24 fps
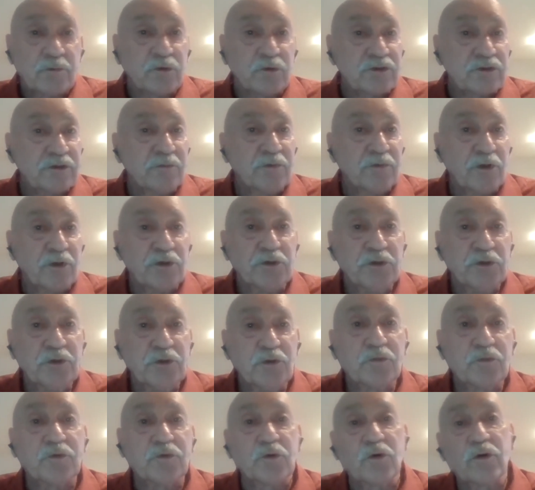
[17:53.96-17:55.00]
possible
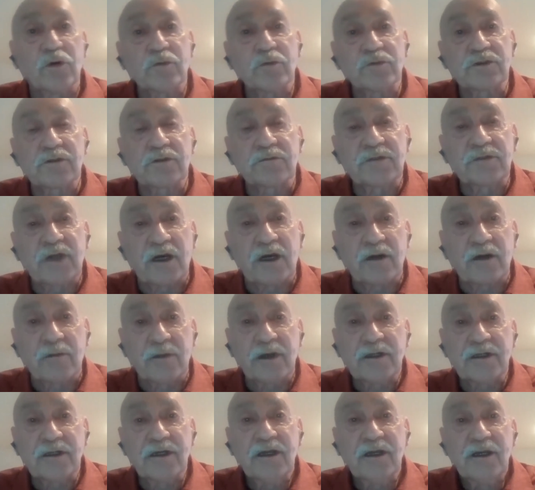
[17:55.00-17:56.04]
new forms of dark
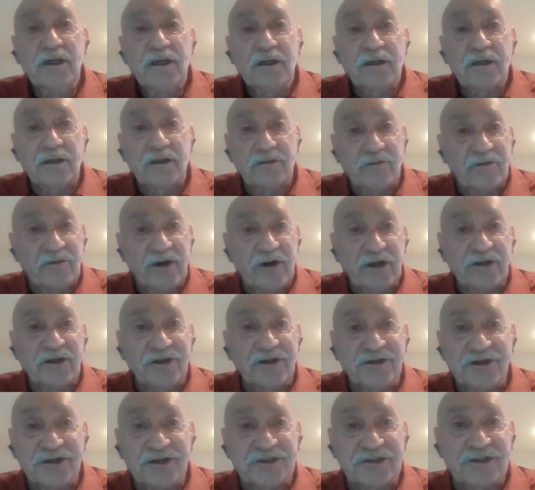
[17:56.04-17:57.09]
matter. And very
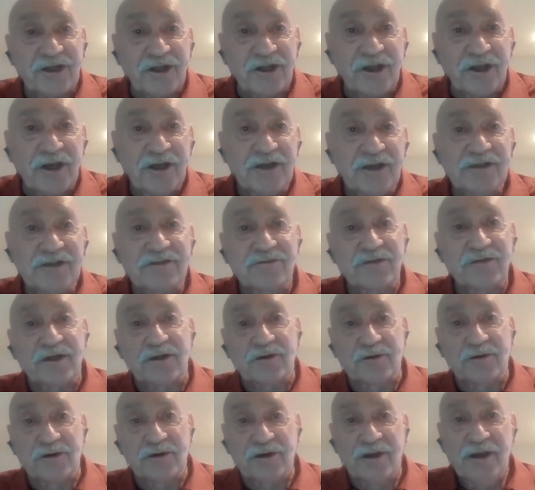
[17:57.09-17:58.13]
interesting is
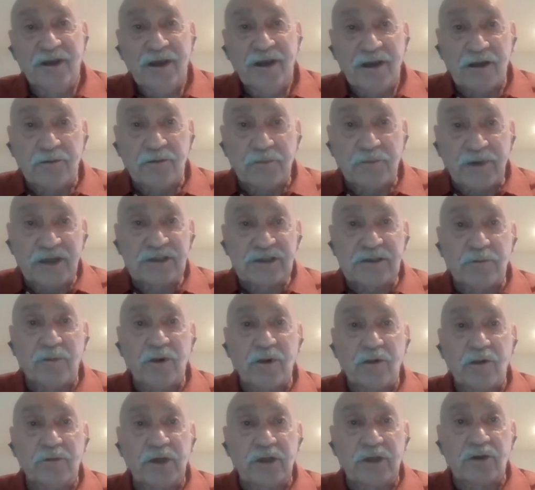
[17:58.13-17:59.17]
that, uh, in
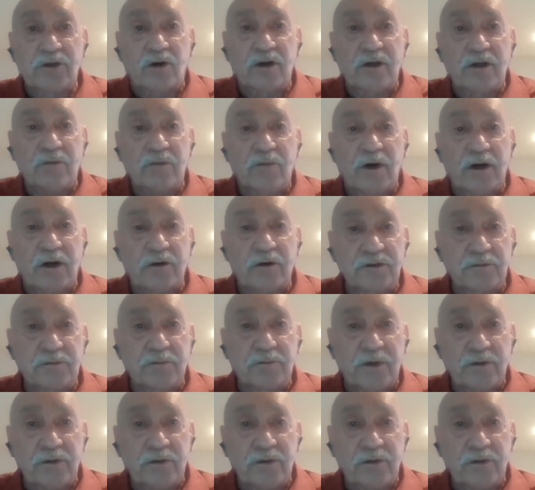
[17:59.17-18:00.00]
principle, we talk about